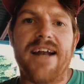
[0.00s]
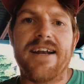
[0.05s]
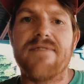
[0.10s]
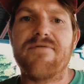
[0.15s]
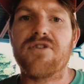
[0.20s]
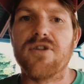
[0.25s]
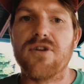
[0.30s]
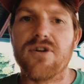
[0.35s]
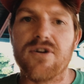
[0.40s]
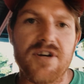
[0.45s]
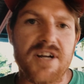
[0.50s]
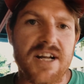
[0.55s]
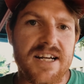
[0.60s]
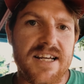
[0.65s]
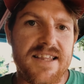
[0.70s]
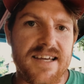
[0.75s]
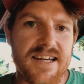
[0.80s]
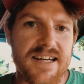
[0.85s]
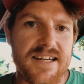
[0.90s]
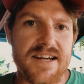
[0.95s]
I never learned
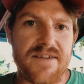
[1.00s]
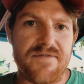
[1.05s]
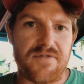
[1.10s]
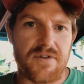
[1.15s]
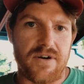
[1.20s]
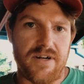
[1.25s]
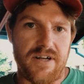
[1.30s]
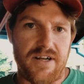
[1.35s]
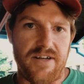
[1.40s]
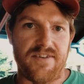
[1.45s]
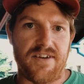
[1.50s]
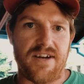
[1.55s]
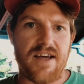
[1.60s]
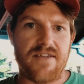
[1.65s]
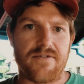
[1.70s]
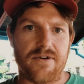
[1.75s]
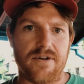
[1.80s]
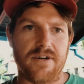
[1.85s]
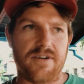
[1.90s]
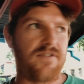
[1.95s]
anything different is
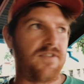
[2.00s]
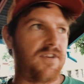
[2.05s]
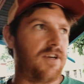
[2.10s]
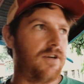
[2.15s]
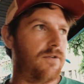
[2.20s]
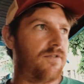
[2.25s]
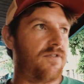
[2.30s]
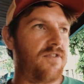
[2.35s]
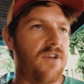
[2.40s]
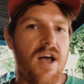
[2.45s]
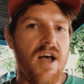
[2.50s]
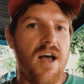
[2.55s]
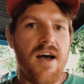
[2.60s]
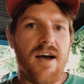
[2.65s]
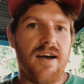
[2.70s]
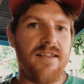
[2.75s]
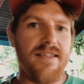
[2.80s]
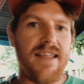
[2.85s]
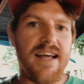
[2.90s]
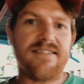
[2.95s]
another excuse.
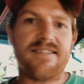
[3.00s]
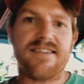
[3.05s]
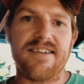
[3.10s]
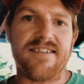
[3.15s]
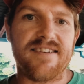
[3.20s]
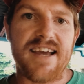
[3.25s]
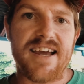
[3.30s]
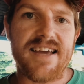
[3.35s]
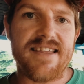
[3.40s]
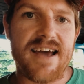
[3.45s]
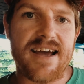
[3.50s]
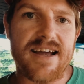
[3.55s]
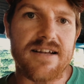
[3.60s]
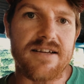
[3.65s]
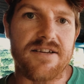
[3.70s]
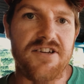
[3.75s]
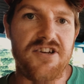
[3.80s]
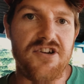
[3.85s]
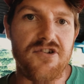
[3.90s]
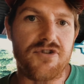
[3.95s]
And that's to say that
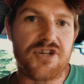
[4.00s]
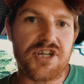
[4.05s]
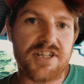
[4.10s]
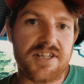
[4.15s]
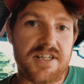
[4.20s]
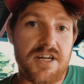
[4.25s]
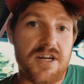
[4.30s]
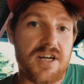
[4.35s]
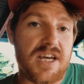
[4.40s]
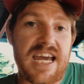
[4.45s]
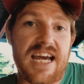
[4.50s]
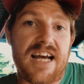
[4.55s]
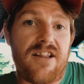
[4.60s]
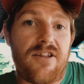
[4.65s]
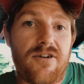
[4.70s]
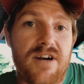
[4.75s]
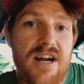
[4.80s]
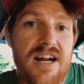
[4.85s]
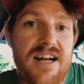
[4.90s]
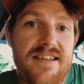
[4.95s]
you can't
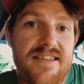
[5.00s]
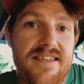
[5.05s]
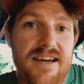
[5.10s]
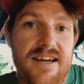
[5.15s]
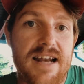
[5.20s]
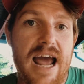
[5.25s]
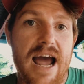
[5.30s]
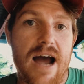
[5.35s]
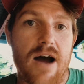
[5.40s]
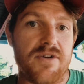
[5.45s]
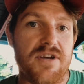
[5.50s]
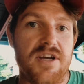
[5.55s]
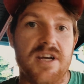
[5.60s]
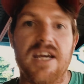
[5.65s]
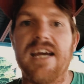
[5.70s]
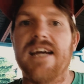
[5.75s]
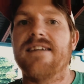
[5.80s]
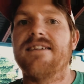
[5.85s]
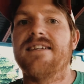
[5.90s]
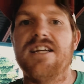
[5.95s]
learn anything now. You
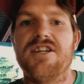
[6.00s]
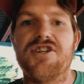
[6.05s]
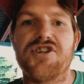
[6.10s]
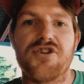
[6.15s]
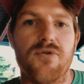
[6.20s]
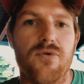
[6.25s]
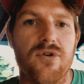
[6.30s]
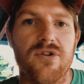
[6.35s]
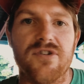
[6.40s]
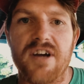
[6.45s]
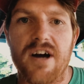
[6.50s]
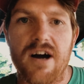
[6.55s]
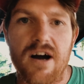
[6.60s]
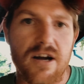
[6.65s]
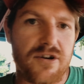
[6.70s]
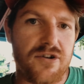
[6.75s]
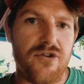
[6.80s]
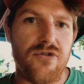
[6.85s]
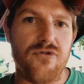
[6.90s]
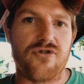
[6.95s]
can't teach an old
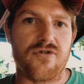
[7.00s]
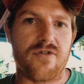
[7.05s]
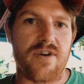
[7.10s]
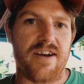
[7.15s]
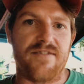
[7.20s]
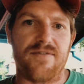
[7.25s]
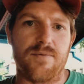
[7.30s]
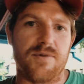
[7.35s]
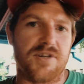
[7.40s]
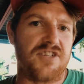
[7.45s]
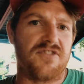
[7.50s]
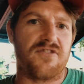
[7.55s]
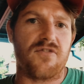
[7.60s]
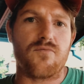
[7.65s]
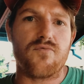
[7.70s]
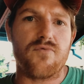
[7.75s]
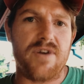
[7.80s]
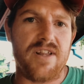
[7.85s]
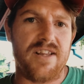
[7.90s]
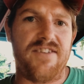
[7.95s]
dog new tricks, which is a
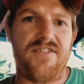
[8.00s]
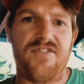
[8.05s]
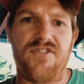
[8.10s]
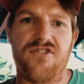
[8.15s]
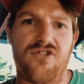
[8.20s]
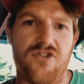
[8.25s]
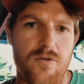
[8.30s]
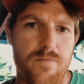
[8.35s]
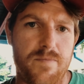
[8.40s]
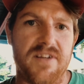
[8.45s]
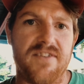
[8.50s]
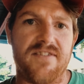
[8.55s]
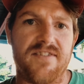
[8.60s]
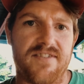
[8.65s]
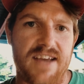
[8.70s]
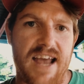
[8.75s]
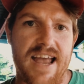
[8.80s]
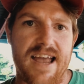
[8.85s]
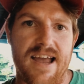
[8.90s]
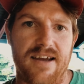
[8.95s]
really stupid
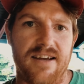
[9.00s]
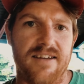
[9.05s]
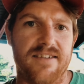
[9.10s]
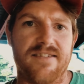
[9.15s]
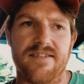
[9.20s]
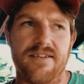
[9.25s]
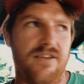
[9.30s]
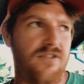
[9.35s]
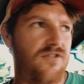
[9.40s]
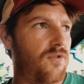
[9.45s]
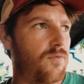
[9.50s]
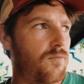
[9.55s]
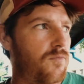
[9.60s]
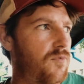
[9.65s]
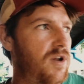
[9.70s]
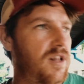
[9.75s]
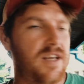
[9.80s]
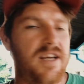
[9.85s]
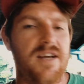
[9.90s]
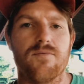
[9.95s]
saying. It's a
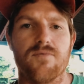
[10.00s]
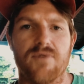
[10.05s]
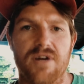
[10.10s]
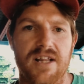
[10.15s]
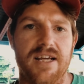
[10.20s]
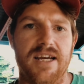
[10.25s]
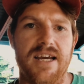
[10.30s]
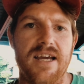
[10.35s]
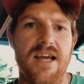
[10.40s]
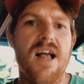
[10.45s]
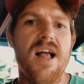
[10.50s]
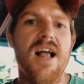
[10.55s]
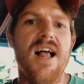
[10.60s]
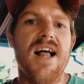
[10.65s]
really, really